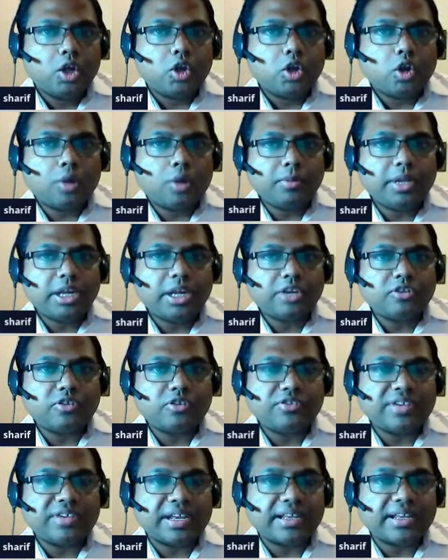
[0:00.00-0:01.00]

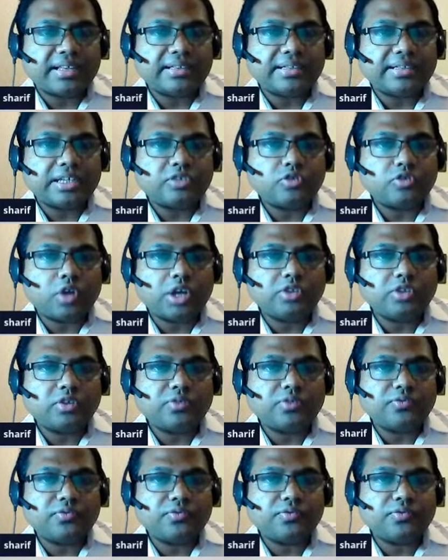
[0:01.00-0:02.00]
Communication channel. The choice
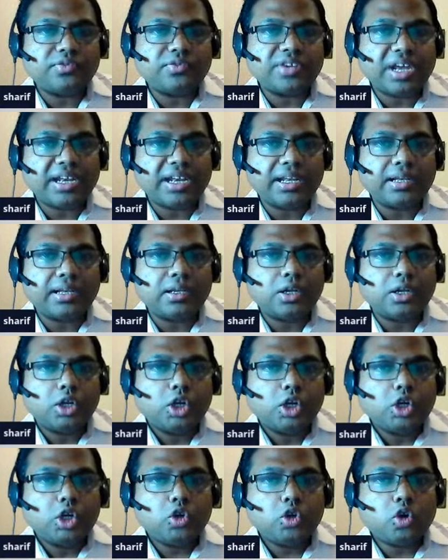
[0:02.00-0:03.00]
of channel
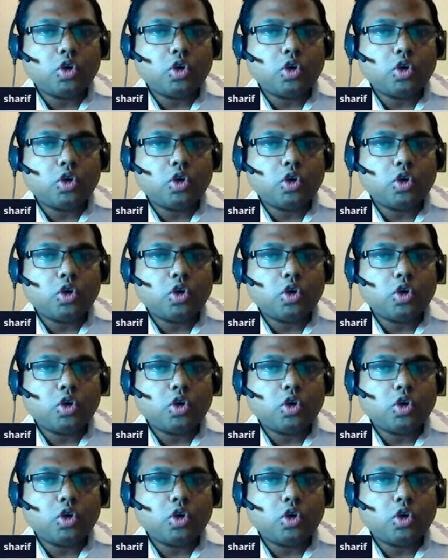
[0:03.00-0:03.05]
to